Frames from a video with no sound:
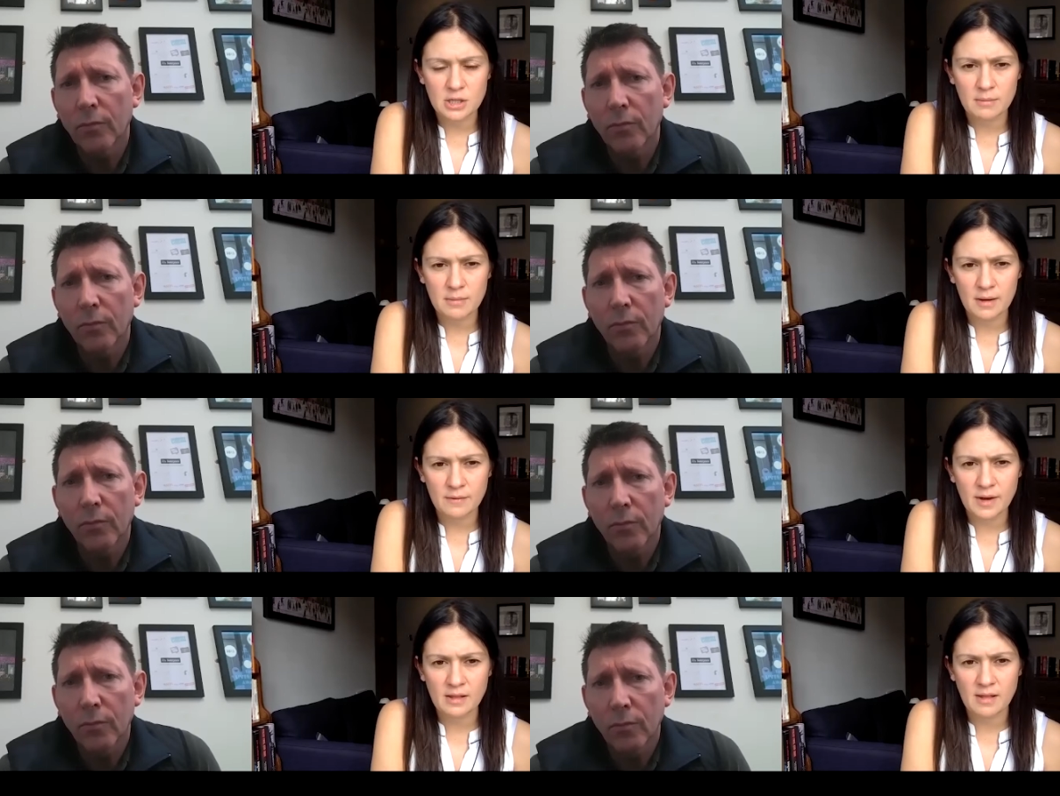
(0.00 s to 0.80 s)
Speaker 1: them
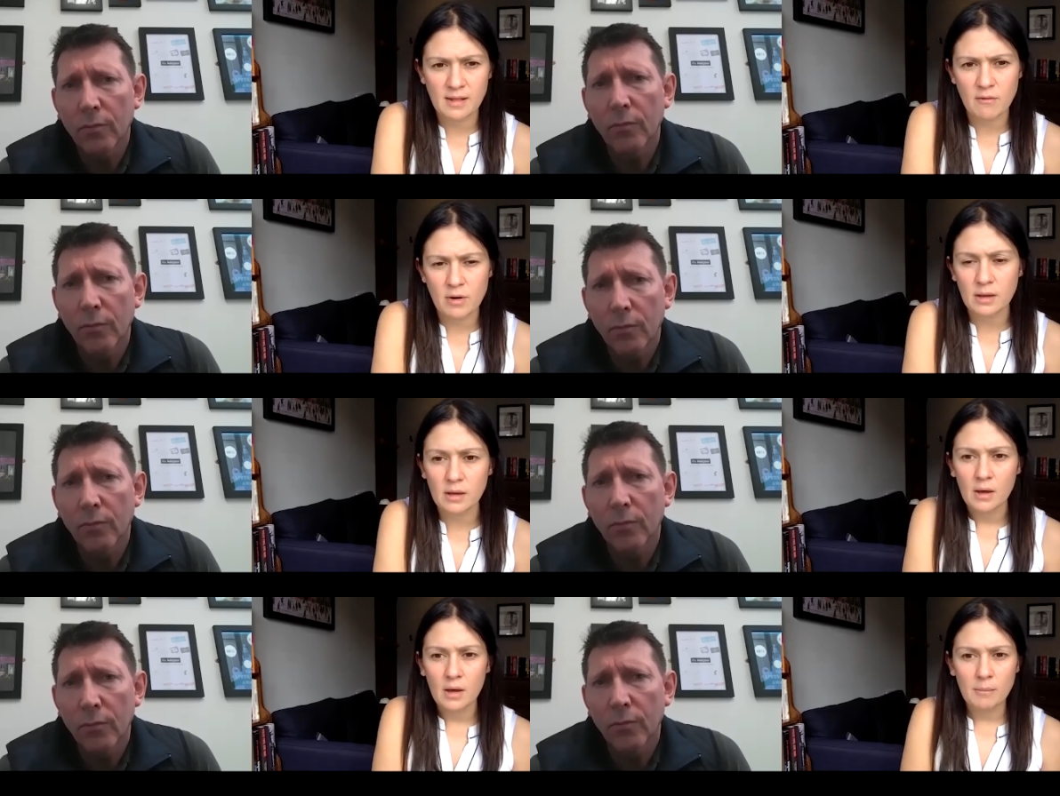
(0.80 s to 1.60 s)
if
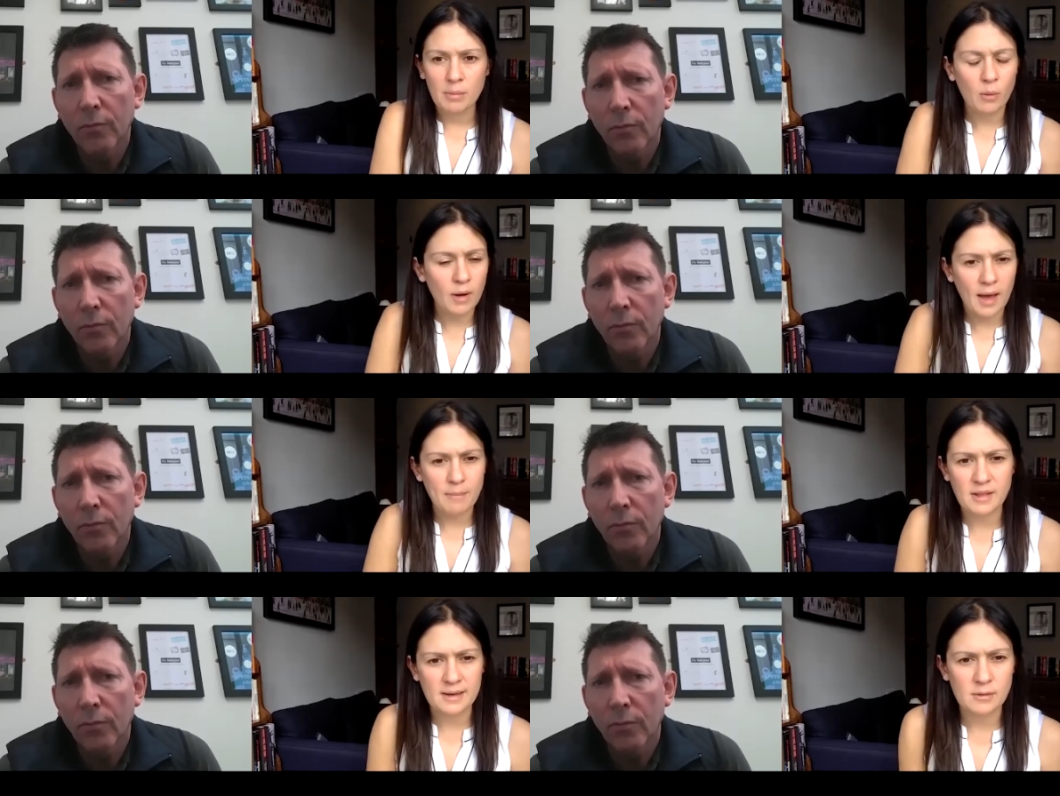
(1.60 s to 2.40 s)
necessary. But we're
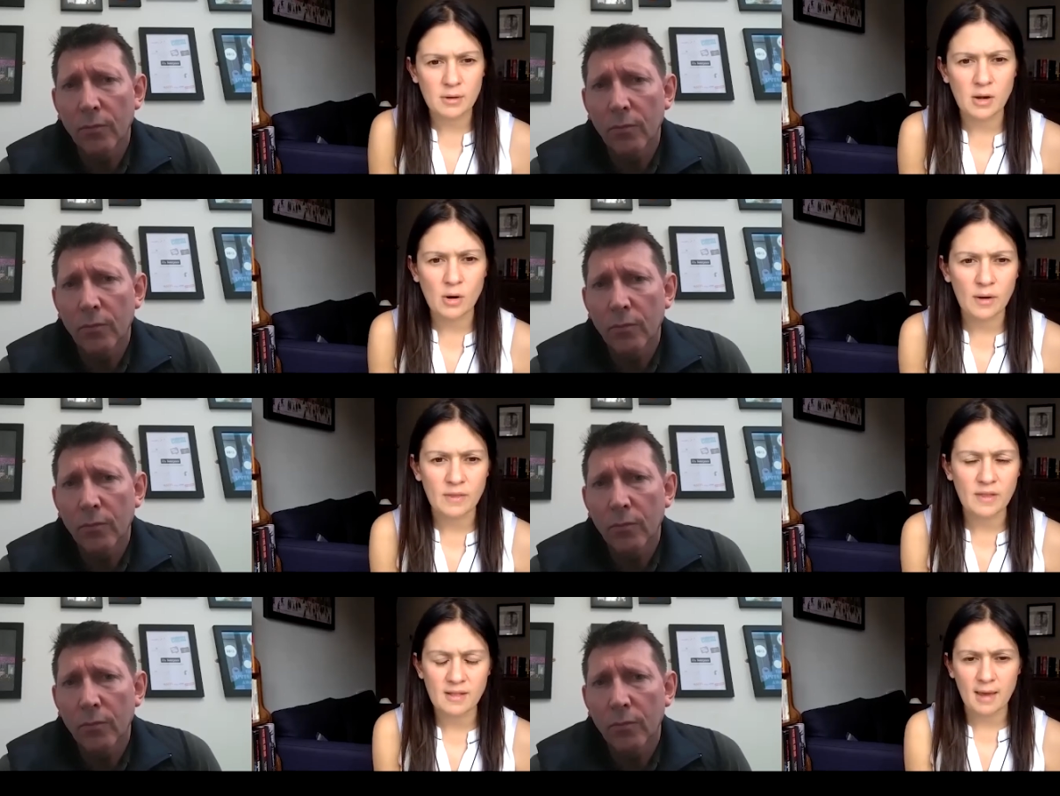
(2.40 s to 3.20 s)
absolutely not
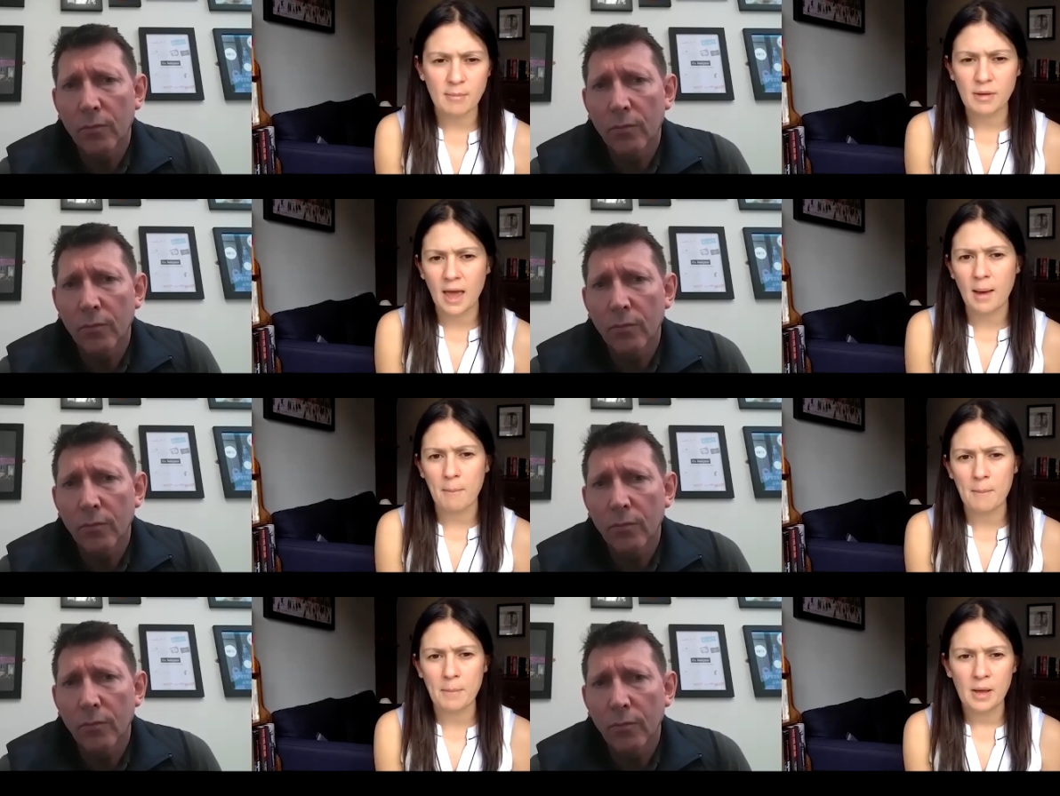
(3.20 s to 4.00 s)
in the same
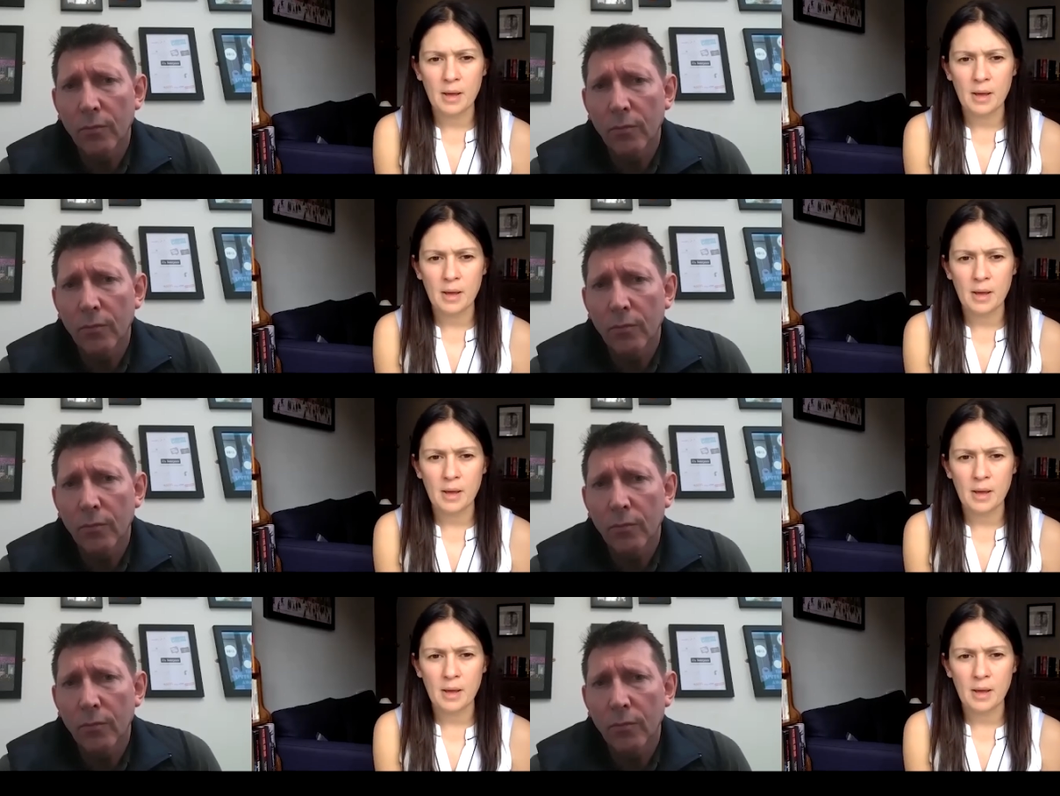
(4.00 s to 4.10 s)
camp